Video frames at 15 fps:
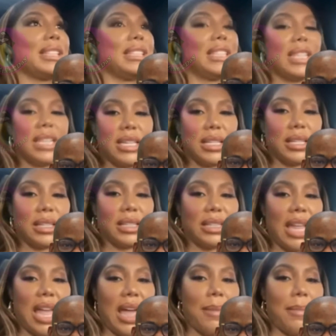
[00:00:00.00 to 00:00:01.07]
my son,
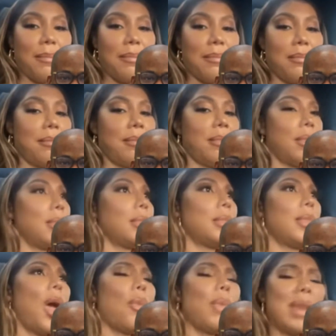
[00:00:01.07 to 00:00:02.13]
stop.
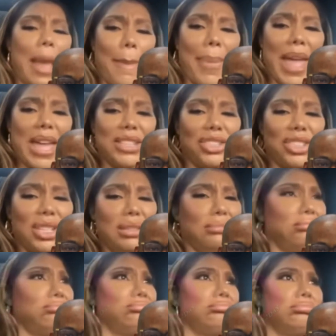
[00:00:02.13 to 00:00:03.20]
No, we're not bashing.
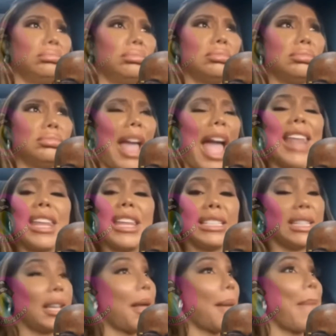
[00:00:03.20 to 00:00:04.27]

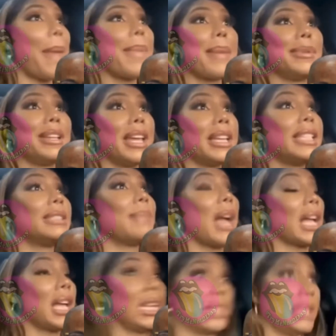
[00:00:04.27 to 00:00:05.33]
Listen, my baby daddy is
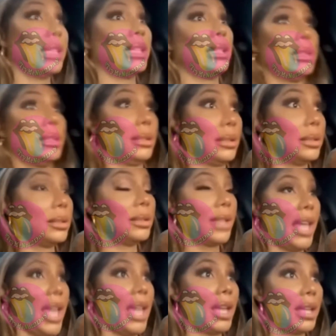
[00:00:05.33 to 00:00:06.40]
my cousin.
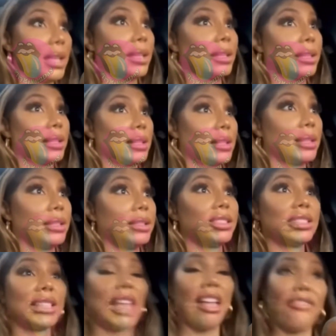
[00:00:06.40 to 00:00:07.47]
Okay?
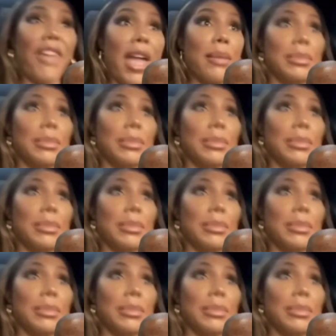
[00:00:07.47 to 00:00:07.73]
Just like